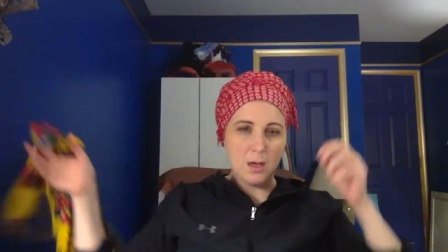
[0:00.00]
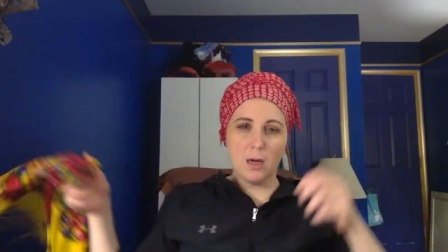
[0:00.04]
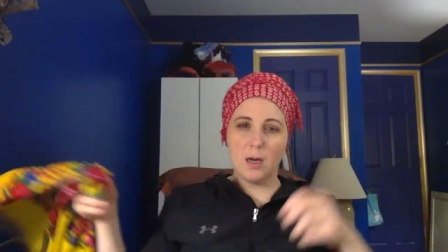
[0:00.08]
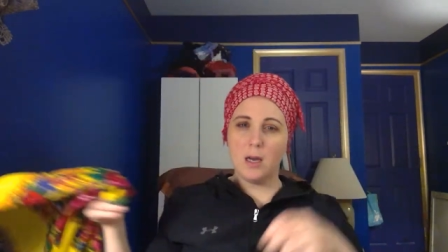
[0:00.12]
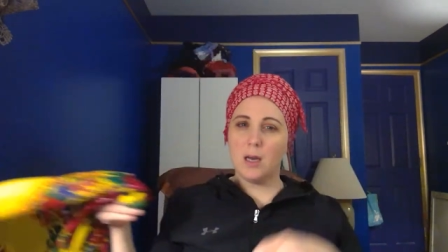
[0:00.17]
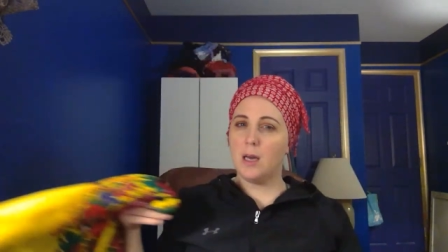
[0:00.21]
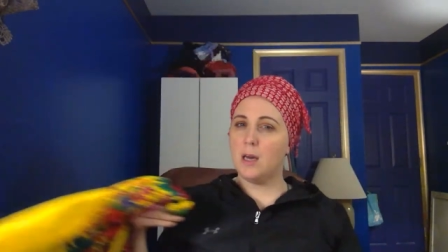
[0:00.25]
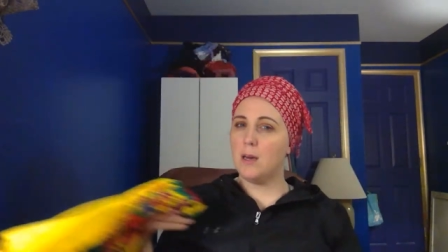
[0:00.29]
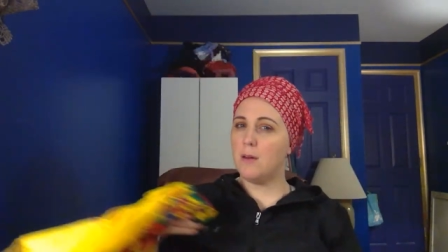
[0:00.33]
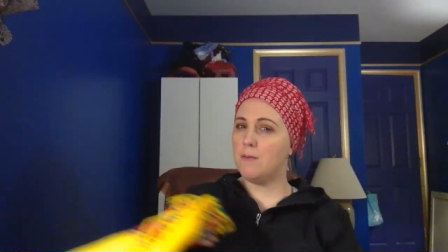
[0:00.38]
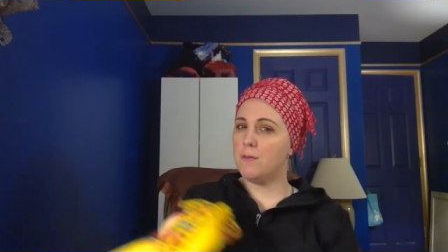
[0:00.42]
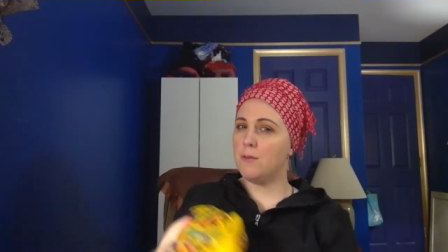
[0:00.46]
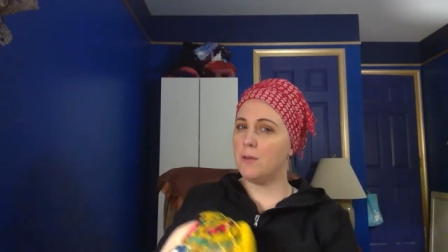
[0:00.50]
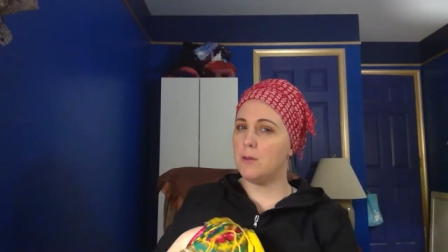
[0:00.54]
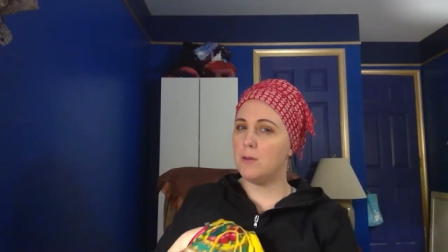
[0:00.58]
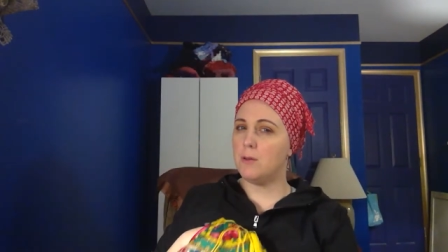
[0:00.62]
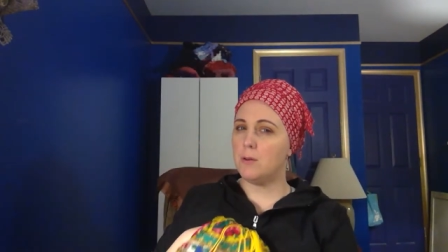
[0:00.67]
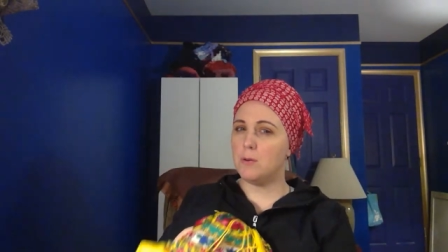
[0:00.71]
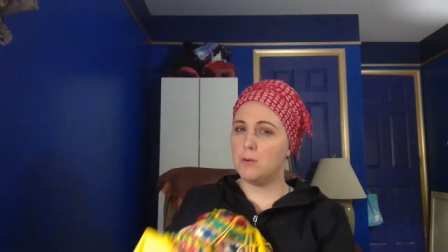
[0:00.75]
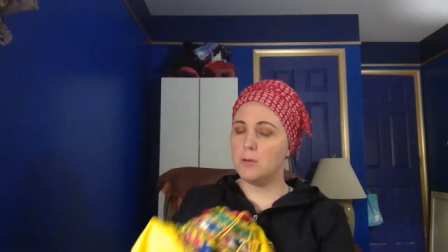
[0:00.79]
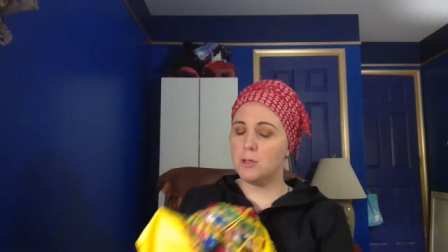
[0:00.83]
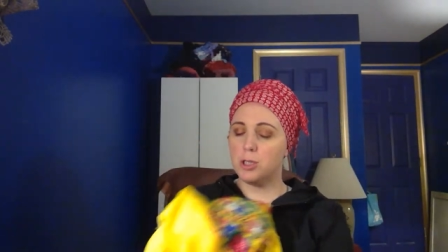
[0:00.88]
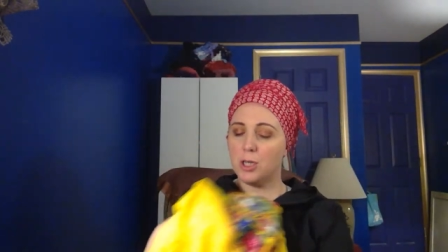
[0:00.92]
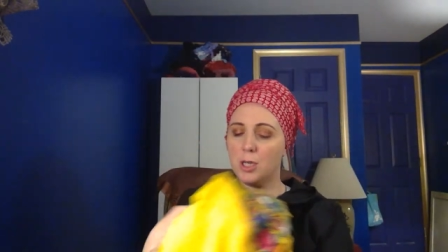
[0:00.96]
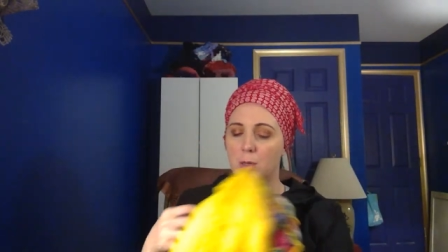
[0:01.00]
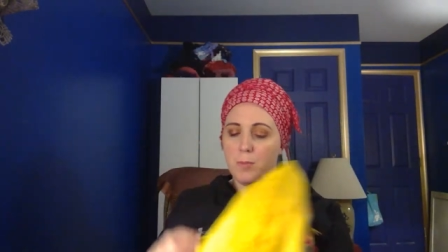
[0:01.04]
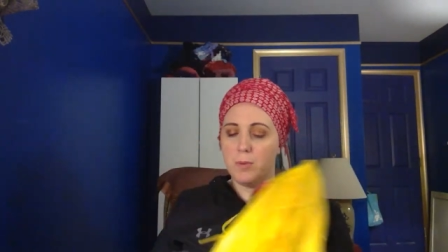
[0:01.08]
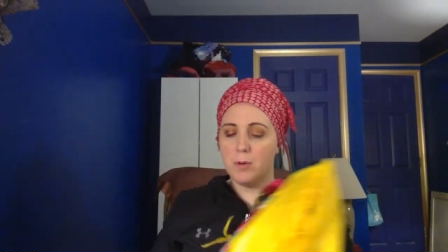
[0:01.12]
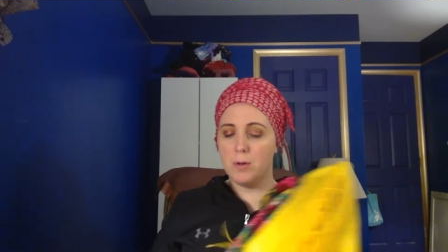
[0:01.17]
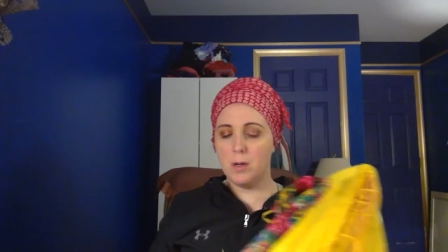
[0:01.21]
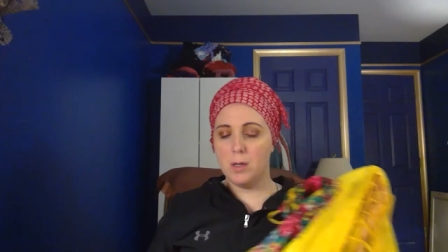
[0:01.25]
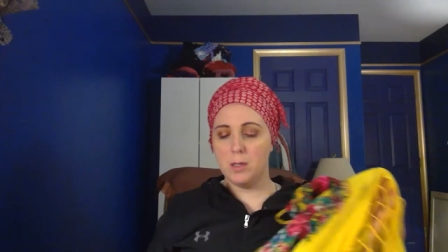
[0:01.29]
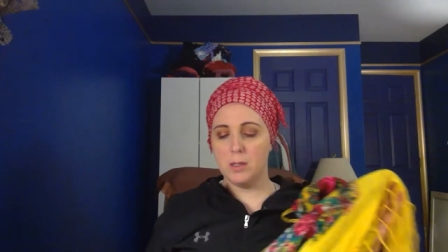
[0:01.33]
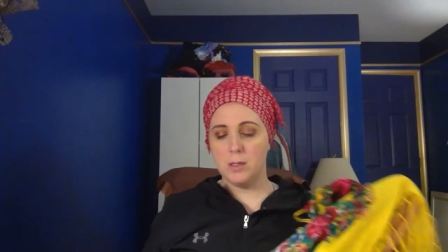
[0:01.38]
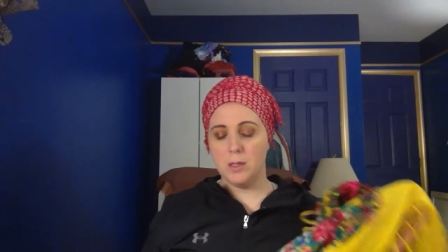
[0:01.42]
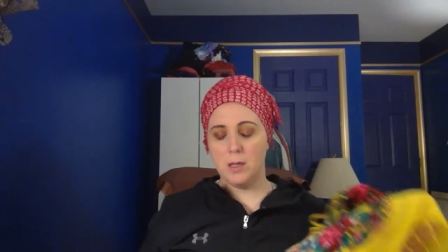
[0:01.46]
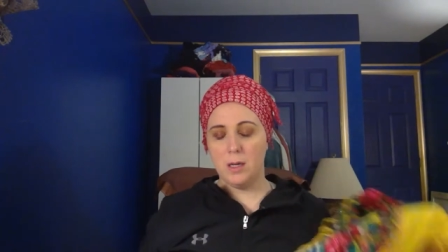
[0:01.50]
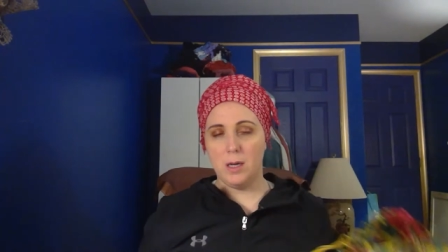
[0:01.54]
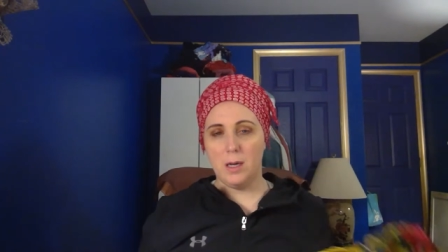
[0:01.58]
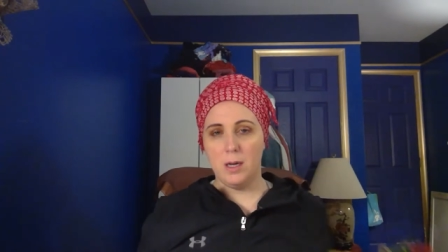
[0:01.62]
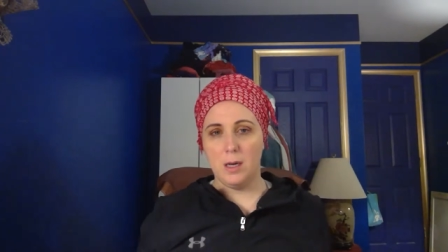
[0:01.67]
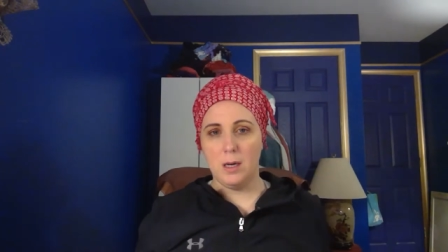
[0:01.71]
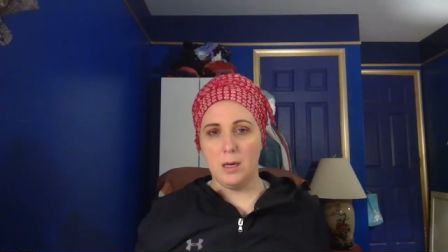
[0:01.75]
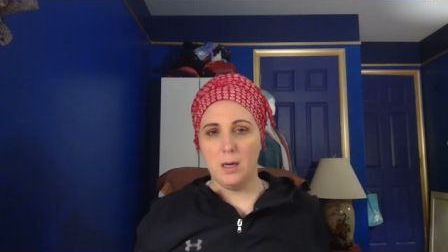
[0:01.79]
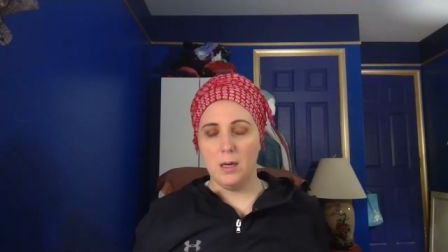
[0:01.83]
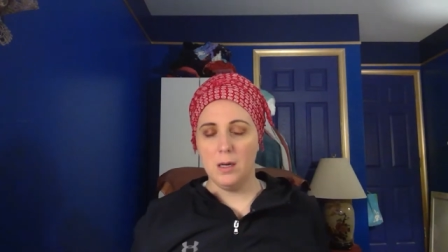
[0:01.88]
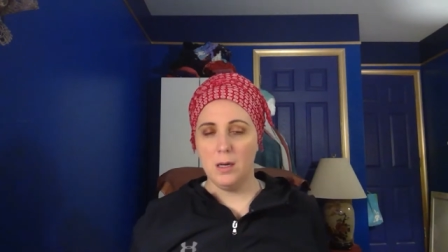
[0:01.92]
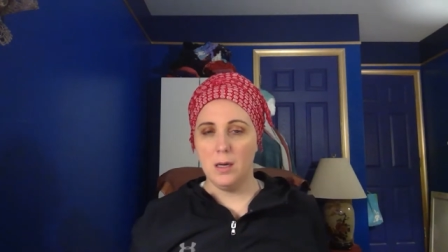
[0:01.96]
I have no shaper on
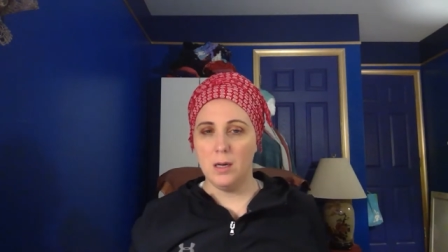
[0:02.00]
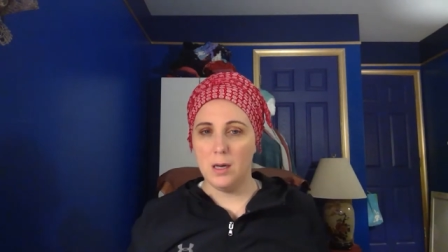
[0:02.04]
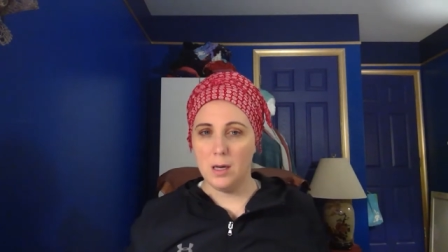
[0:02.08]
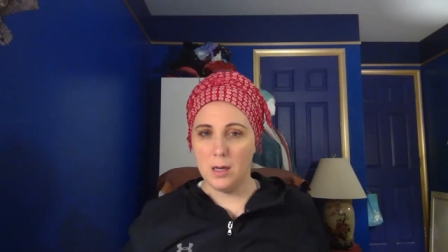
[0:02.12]
today.